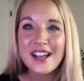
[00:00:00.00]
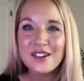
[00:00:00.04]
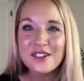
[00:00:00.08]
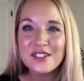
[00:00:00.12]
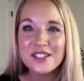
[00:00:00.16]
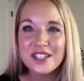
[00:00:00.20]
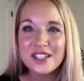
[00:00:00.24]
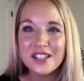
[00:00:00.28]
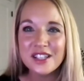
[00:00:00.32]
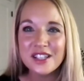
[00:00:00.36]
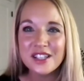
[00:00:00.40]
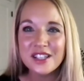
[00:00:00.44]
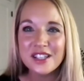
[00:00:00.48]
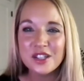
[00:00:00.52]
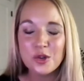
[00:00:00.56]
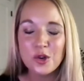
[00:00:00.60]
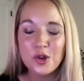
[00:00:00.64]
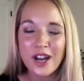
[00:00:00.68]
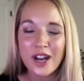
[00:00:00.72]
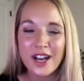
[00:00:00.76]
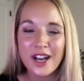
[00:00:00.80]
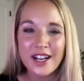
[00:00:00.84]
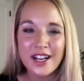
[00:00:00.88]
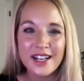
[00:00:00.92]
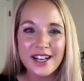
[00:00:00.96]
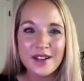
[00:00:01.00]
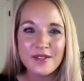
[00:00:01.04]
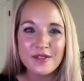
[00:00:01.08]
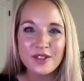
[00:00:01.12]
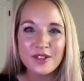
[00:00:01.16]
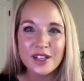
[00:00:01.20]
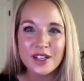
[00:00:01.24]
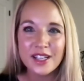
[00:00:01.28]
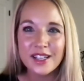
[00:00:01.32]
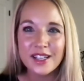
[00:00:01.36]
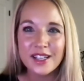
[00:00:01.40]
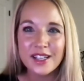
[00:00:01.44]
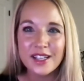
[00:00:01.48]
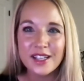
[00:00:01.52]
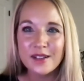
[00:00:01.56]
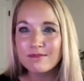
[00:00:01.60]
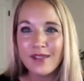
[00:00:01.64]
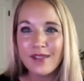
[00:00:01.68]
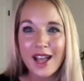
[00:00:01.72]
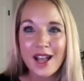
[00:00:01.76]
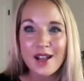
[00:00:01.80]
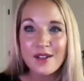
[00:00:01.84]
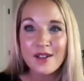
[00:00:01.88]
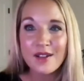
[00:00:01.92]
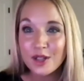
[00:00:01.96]
down to do grading
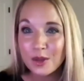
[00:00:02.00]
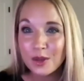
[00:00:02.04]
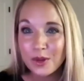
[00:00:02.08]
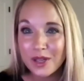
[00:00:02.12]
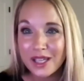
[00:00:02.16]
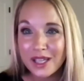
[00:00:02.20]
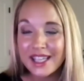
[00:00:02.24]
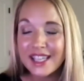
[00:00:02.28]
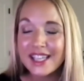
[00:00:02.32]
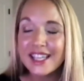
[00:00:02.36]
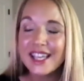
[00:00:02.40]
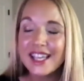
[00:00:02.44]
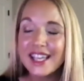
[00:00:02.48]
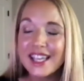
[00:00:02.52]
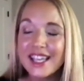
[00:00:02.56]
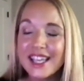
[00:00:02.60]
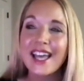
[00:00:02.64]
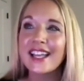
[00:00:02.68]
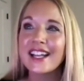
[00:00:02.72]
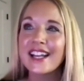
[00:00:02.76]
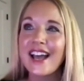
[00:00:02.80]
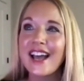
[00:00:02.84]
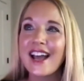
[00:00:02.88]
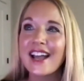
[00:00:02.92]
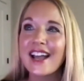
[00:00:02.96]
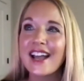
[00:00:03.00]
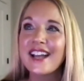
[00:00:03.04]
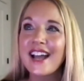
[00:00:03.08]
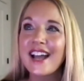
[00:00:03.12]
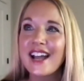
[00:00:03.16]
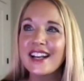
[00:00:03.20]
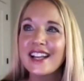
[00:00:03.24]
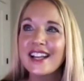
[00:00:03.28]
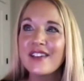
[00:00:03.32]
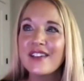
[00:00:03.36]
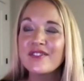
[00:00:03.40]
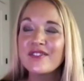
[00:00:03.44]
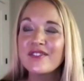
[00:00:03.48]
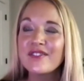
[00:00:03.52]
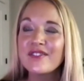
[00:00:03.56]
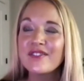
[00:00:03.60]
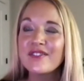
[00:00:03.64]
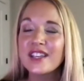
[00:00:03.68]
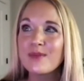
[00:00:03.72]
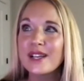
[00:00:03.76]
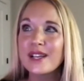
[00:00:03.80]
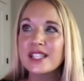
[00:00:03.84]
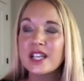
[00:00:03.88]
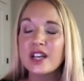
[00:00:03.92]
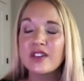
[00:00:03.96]
every week, and I'd kind of have to
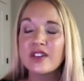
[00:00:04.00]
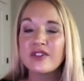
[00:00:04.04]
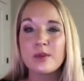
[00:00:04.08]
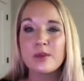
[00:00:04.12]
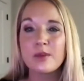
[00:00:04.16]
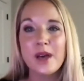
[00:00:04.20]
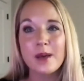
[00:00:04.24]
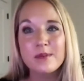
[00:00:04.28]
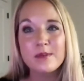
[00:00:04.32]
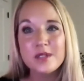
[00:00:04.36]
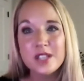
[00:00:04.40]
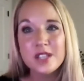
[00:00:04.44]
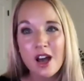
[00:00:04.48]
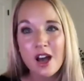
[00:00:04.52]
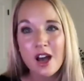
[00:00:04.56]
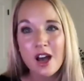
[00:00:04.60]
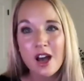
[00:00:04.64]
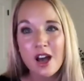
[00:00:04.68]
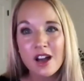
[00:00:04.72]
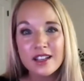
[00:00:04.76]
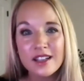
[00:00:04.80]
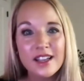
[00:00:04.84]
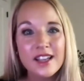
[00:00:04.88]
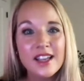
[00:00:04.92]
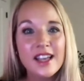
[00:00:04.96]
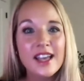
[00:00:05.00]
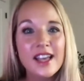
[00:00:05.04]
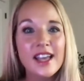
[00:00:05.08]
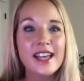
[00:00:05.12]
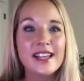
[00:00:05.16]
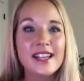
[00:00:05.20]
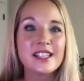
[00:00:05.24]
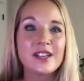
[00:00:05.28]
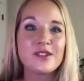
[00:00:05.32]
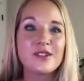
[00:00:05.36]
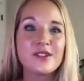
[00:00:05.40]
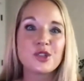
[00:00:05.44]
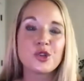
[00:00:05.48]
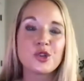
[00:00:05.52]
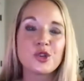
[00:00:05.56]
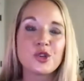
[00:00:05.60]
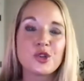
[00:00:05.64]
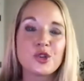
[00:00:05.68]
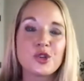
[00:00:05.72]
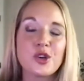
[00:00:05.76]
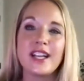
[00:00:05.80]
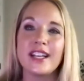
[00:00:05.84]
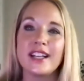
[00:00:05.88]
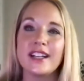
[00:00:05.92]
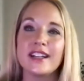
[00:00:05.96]
give myself a pep talk as I was
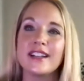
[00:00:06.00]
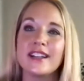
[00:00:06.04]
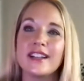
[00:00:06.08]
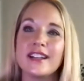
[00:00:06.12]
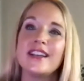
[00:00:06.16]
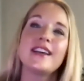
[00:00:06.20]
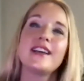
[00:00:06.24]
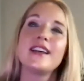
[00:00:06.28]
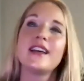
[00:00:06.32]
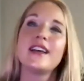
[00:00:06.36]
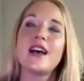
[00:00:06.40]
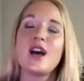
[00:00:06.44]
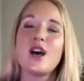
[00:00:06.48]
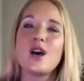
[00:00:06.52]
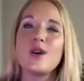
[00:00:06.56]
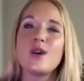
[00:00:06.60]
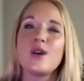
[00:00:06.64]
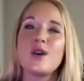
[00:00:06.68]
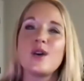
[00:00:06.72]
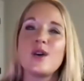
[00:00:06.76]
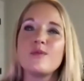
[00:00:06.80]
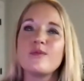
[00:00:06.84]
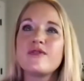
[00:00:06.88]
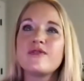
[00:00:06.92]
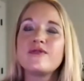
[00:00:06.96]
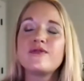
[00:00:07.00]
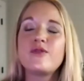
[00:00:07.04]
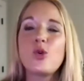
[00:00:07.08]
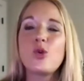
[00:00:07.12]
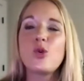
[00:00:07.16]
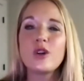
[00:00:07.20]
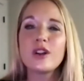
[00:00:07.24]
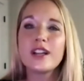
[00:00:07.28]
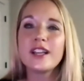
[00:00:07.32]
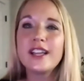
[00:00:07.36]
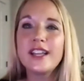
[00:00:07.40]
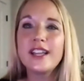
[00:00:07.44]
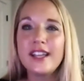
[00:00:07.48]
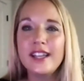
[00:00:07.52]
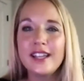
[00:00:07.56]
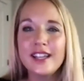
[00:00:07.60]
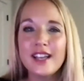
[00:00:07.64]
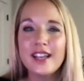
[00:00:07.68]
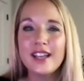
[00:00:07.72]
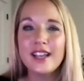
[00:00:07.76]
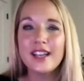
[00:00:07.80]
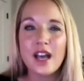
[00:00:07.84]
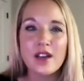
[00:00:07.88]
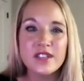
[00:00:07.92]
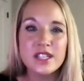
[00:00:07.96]
grading
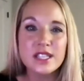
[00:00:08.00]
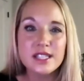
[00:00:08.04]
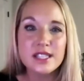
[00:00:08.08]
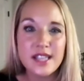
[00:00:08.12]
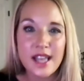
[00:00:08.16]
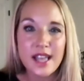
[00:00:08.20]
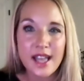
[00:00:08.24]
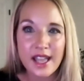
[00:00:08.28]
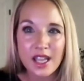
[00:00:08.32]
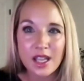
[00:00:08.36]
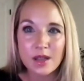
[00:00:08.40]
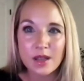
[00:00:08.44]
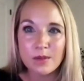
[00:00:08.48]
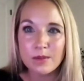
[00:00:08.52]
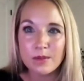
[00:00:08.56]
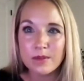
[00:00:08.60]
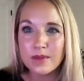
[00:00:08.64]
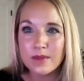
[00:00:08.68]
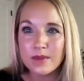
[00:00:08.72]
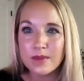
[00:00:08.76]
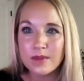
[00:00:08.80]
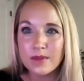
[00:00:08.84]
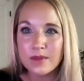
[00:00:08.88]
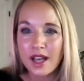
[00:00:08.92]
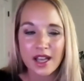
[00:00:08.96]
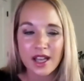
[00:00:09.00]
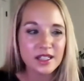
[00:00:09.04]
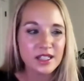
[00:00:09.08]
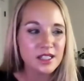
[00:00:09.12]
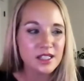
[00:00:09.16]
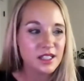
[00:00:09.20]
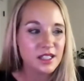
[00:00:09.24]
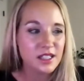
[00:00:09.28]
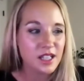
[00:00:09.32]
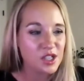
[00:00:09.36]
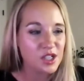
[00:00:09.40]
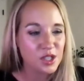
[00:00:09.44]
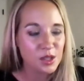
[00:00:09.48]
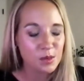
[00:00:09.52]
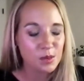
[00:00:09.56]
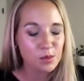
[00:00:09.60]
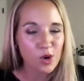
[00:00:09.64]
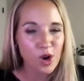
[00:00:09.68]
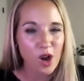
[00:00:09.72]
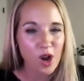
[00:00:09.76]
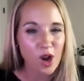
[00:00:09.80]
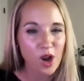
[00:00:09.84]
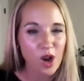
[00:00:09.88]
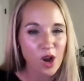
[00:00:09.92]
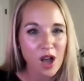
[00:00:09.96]
40 of the same
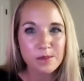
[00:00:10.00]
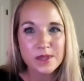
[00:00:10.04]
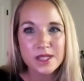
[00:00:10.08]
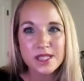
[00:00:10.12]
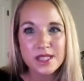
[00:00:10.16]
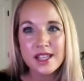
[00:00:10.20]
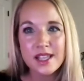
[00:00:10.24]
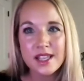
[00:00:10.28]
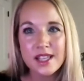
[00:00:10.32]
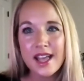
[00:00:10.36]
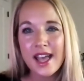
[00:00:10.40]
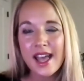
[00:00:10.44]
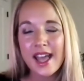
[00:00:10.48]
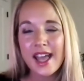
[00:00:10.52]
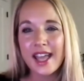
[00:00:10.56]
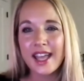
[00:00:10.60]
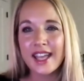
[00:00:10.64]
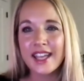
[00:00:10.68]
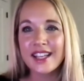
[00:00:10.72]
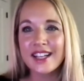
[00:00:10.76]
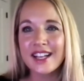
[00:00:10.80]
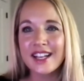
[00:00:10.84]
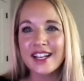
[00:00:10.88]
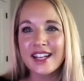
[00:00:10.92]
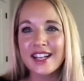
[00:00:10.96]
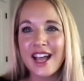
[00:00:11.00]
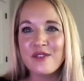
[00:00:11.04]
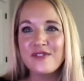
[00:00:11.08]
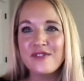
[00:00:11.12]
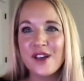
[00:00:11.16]
discussion prompts. And